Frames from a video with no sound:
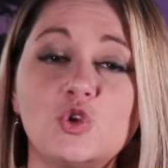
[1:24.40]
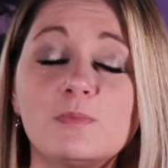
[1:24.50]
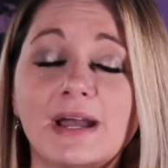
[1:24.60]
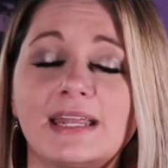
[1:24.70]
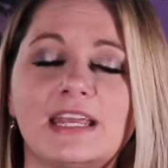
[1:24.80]
You
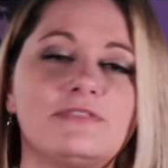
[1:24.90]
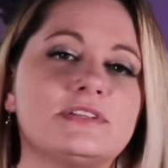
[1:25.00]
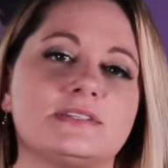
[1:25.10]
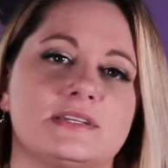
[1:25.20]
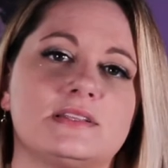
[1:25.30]
might
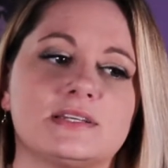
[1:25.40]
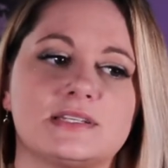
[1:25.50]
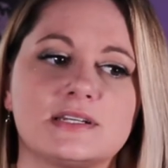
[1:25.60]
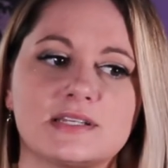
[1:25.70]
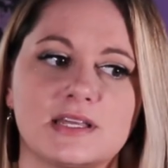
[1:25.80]
even see
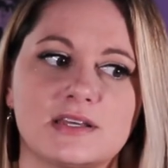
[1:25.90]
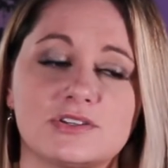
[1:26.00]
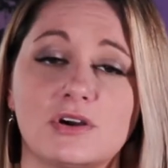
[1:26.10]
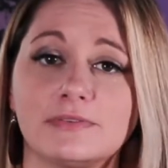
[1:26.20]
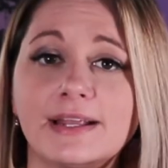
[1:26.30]
listings like
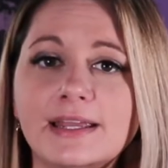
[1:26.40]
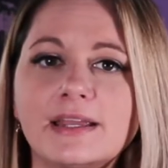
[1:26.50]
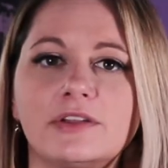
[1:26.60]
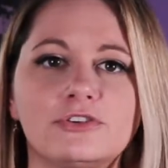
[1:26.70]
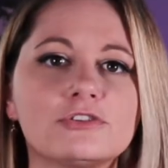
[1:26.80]
this
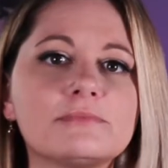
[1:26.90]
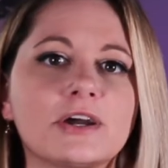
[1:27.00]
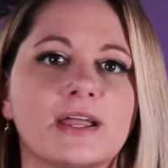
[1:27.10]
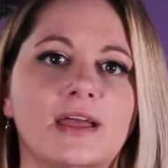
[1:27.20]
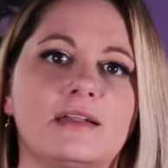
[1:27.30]
already in your
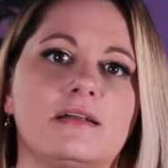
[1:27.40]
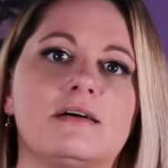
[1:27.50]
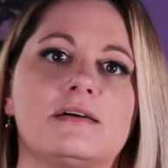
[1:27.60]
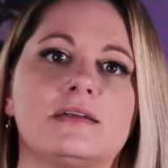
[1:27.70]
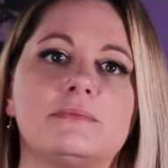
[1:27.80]
market
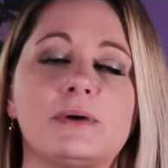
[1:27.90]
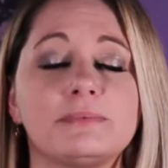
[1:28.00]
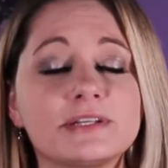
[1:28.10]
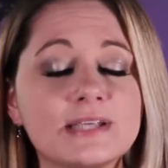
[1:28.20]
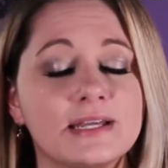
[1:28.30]
on
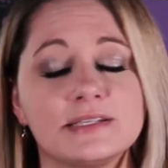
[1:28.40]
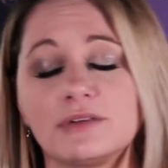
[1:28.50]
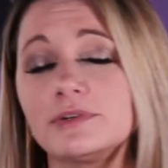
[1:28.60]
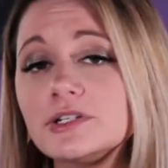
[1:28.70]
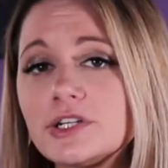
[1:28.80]
public sites
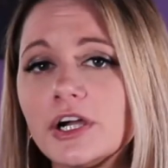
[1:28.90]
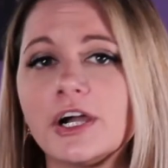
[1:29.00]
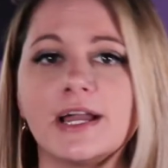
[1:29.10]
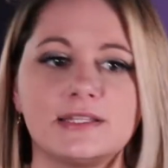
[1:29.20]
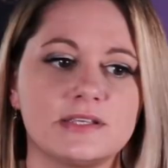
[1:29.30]
like
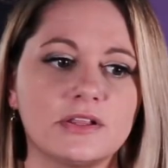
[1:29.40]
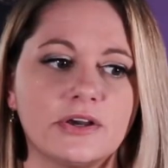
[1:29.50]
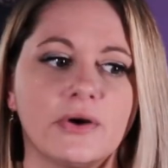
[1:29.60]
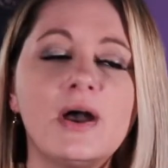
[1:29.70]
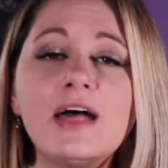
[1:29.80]
Realtor and
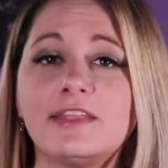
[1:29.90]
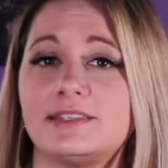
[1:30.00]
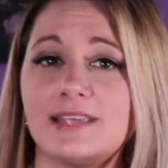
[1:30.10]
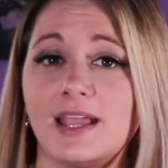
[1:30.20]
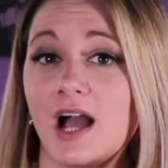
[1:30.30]
Zillow
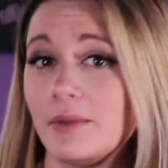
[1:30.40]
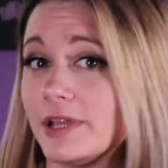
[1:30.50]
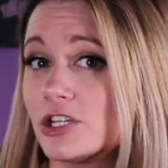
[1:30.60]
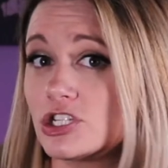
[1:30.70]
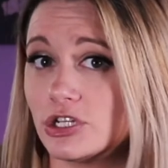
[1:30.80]
that say
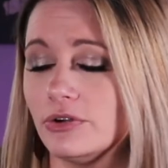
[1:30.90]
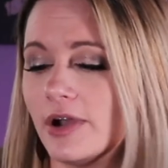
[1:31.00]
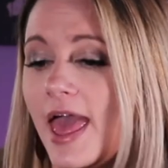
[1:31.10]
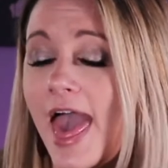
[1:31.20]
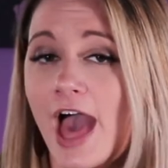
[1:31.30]
coming soon.
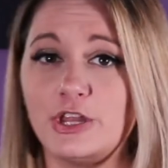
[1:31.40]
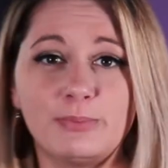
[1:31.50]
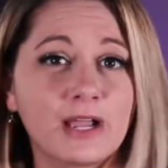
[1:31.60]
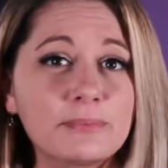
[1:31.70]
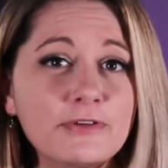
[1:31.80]
And you
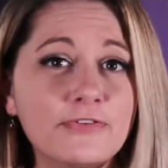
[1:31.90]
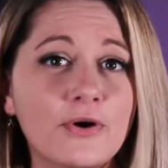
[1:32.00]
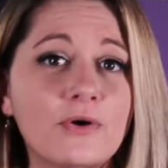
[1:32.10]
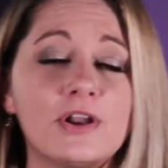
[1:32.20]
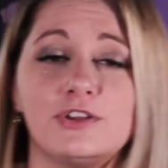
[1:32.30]
pick up the
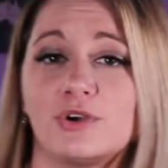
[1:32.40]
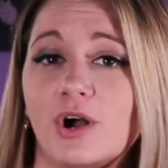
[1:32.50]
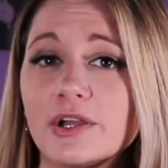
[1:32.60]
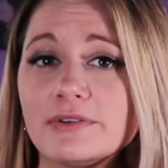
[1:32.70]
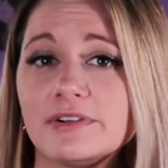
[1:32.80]
phone and you
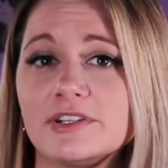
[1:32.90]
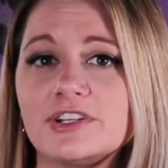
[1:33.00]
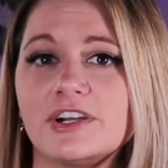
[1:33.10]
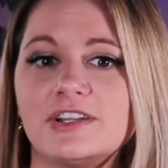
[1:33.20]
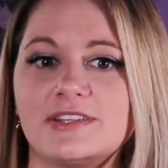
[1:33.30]
call your
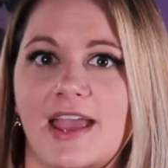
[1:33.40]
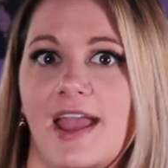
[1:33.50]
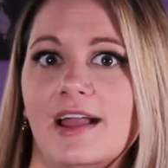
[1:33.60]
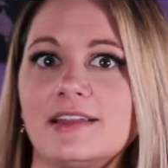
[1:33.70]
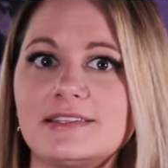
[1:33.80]
realtor and you say,
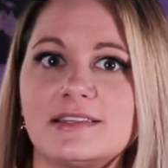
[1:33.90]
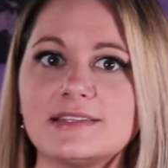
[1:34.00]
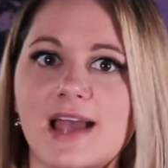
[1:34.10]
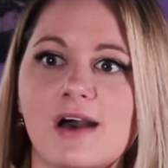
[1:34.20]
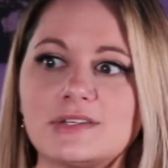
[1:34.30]
Hey, I gotta see
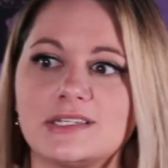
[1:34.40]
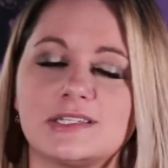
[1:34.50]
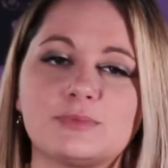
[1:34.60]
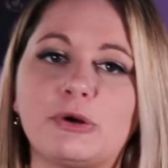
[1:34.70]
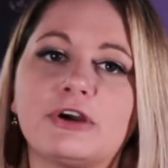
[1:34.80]
this house.
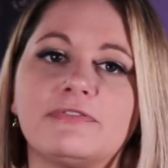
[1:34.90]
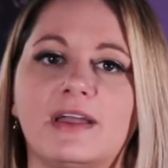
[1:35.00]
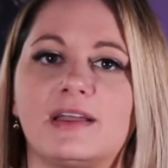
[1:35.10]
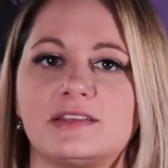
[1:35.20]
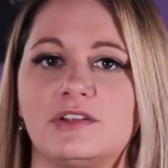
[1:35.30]
This is
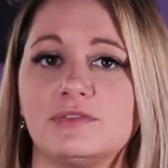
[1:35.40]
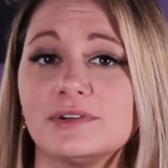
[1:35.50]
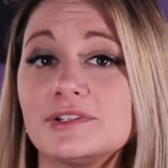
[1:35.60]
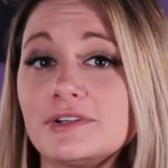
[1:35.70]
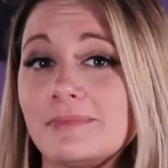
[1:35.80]
perfect. And your
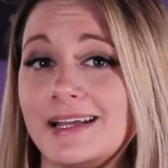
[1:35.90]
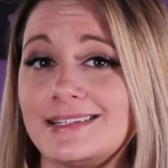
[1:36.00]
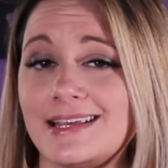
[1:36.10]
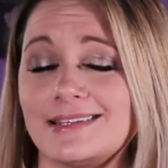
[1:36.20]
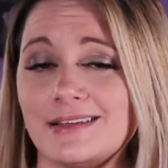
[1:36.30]
realtor
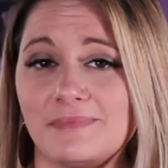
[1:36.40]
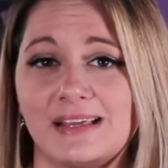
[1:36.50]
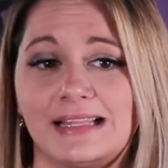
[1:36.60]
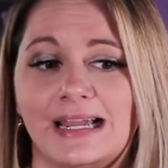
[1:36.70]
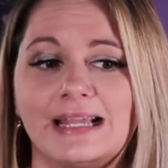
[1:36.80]
might say
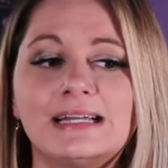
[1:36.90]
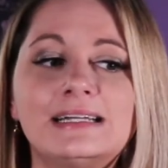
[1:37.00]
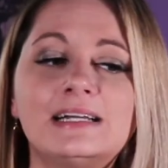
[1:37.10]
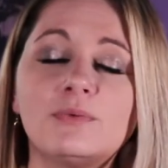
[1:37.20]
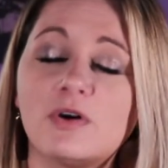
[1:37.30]
something like,
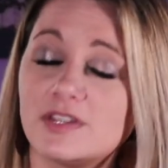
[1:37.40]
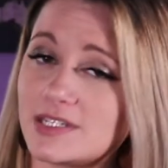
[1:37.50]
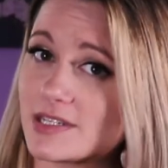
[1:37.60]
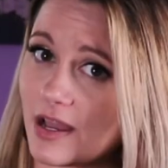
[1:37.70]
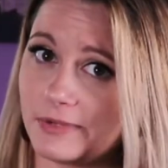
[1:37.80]
Well,
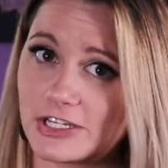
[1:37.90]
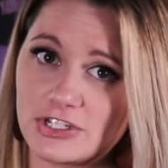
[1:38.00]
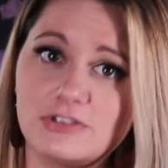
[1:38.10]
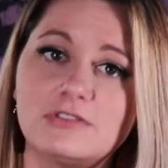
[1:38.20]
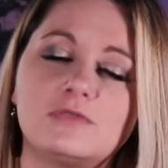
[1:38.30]
this is coming
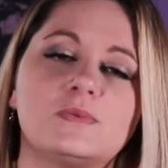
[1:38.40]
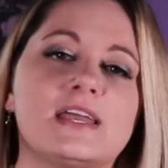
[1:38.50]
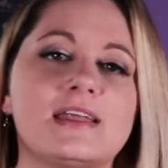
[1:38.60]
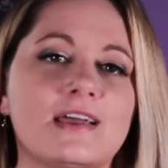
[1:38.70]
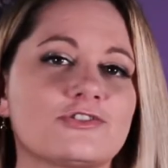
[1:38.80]
soon. We
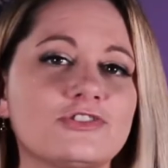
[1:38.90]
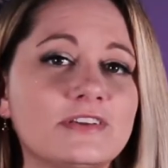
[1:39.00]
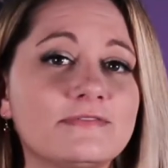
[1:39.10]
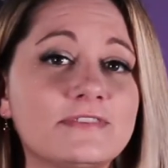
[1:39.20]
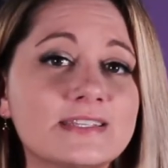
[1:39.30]
can't
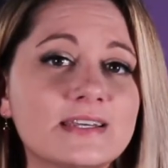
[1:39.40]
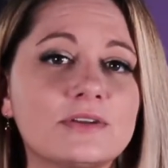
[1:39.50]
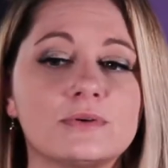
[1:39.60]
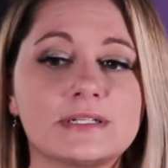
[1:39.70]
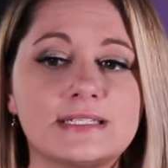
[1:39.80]
actually
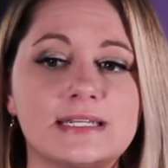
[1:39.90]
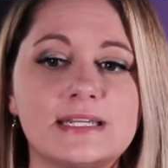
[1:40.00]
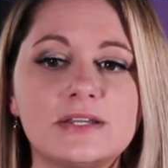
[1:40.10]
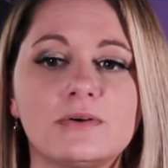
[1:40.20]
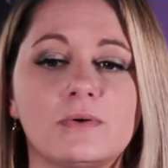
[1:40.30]
visit or
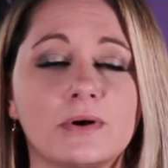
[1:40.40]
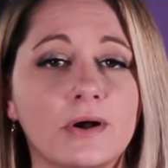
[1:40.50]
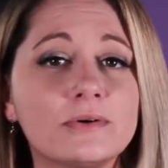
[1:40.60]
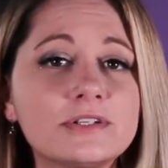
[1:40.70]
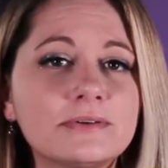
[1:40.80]
see or
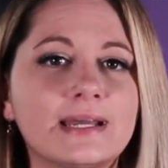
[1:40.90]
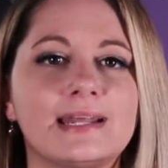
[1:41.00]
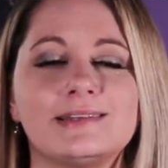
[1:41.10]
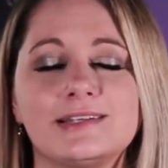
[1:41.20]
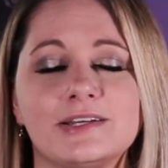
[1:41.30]
go to
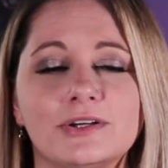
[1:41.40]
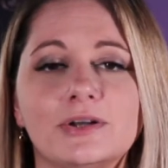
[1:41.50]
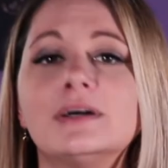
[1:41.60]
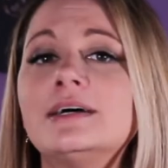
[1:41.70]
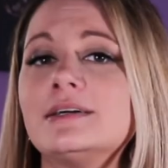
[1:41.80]
it
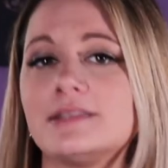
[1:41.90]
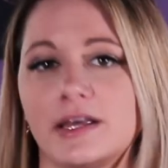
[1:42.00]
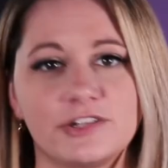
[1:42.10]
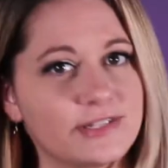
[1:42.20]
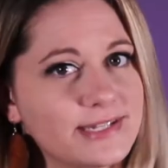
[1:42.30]
until
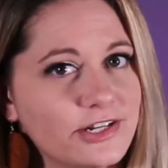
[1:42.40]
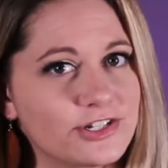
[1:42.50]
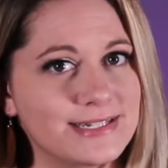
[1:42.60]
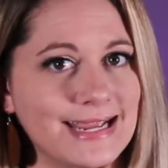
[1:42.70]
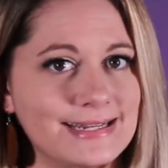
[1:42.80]
such and
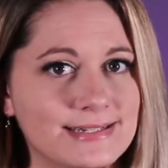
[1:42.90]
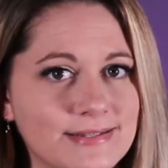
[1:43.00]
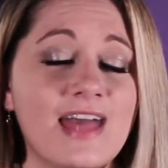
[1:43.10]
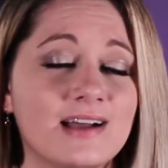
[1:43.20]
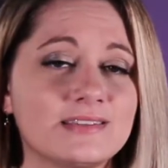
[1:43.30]
such date.
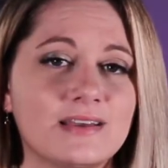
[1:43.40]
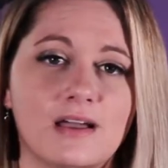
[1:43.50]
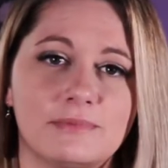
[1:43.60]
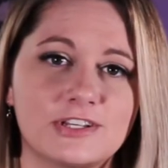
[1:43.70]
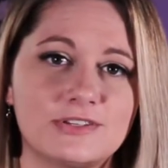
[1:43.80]
That's a
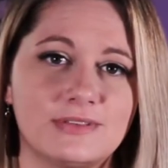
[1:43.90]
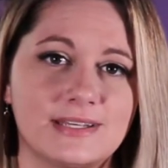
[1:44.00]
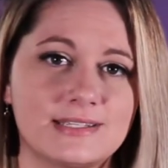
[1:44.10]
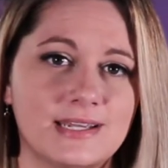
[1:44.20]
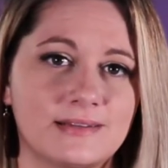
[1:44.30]
coming soon
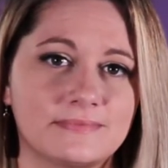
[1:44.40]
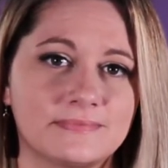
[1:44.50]
listing.